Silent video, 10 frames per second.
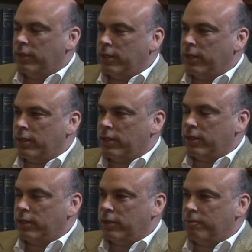And
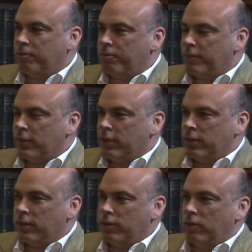
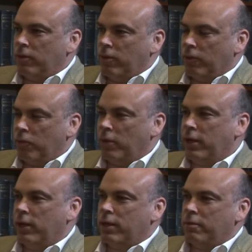so on the one
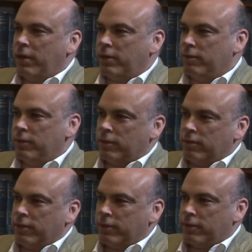hand, I had a massive
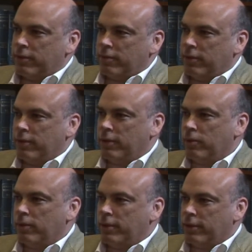disadvantage of not knowing
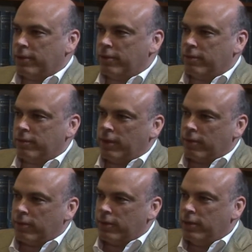all the things I should have
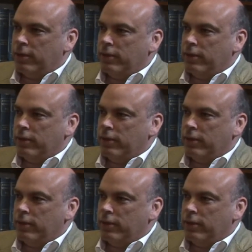known.